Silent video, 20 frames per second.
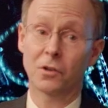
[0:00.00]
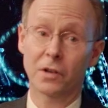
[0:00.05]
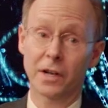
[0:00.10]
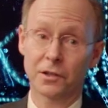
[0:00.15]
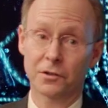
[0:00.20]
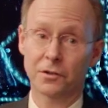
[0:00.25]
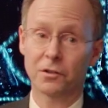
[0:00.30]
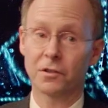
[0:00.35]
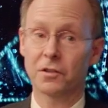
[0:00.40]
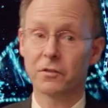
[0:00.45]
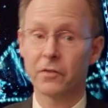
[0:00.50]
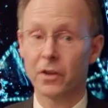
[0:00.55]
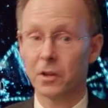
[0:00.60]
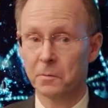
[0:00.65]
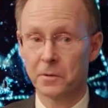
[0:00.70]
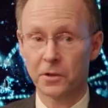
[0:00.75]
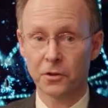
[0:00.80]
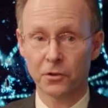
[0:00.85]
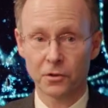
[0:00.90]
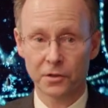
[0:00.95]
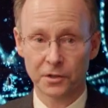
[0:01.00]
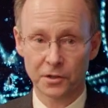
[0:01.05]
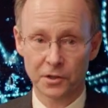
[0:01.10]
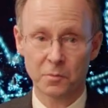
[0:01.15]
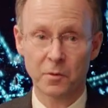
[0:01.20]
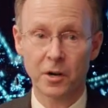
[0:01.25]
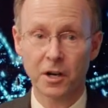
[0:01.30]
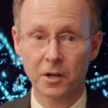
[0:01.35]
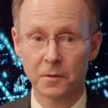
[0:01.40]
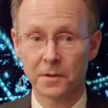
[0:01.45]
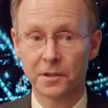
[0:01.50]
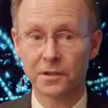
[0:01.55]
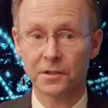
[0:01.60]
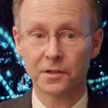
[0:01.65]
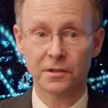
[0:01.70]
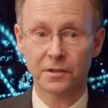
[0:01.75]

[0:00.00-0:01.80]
are actually developing their own experiments.